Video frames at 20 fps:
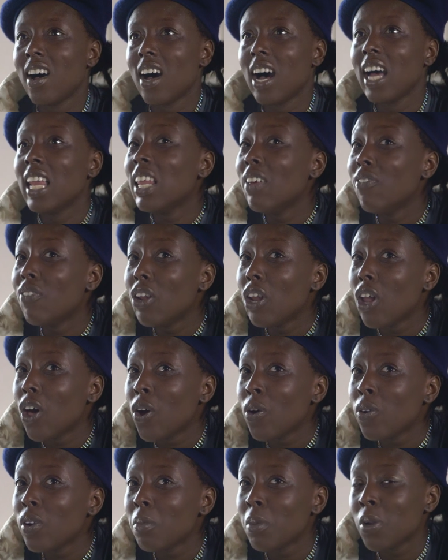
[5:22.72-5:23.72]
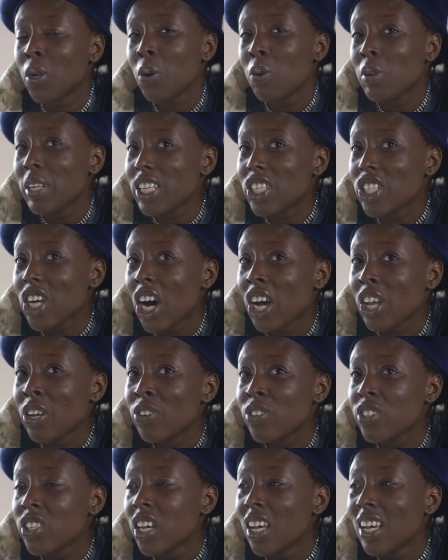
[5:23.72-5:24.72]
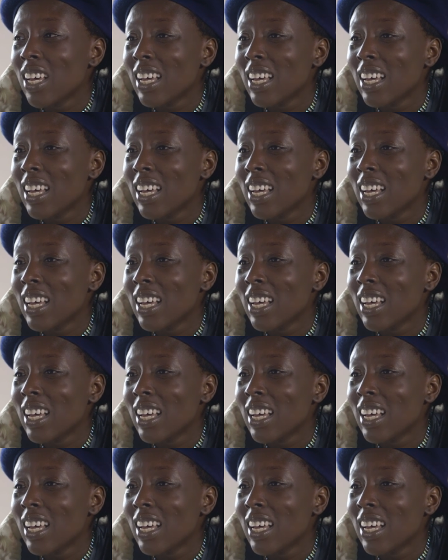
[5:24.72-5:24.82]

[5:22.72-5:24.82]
I live alone, I'm an only child.